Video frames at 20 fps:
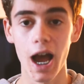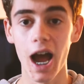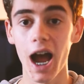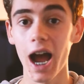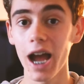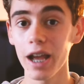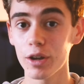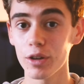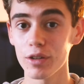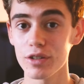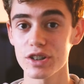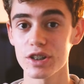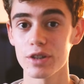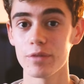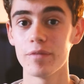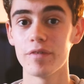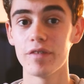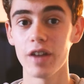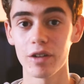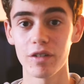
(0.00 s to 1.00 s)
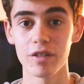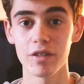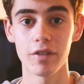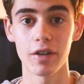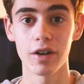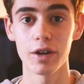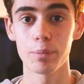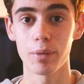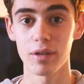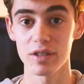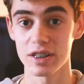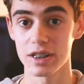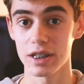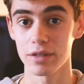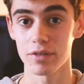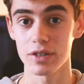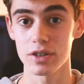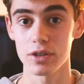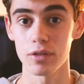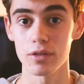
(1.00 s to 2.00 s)
I got some very
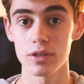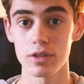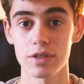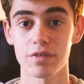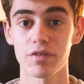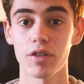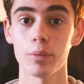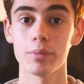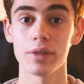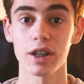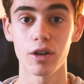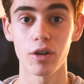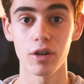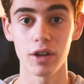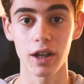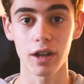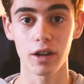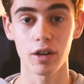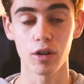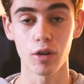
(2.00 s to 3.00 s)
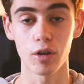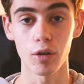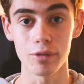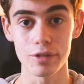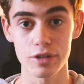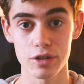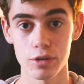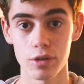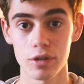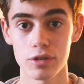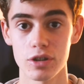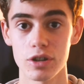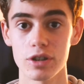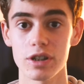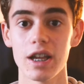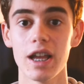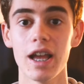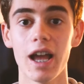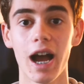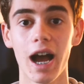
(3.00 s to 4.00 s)
positive results from the Kodak Gold
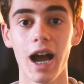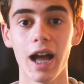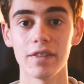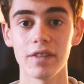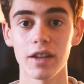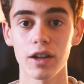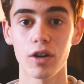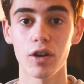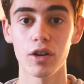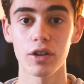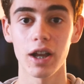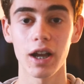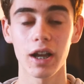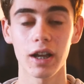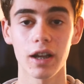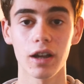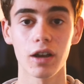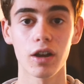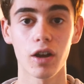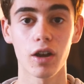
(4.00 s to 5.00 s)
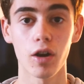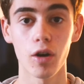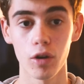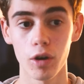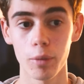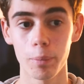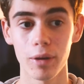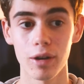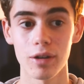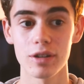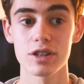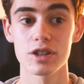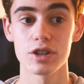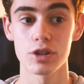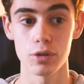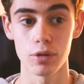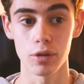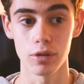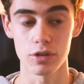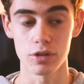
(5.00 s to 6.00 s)
200 and the Kodak Color Plus
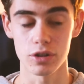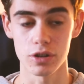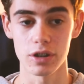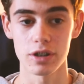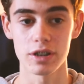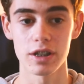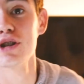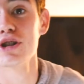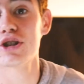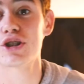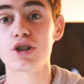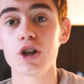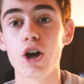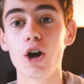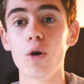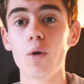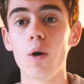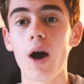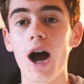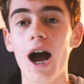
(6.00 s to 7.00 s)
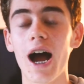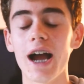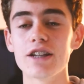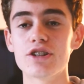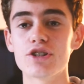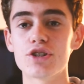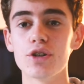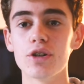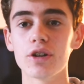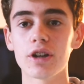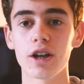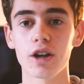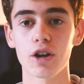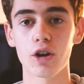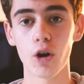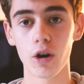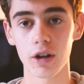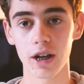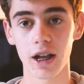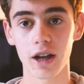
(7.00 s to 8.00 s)
200. So I took
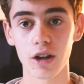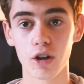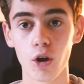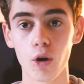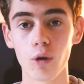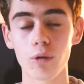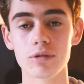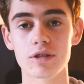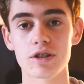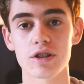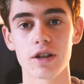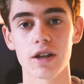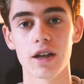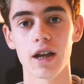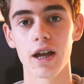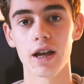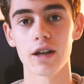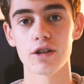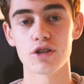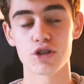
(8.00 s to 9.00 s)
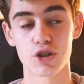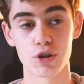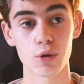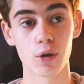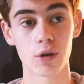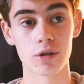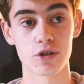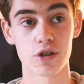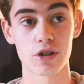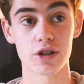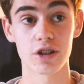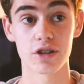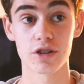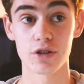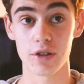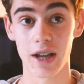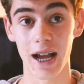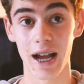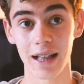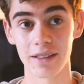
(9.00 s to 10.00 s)
Kodak Gold 200
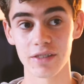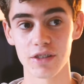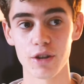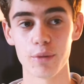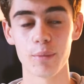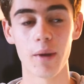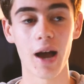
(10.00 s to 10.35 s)
to Camden,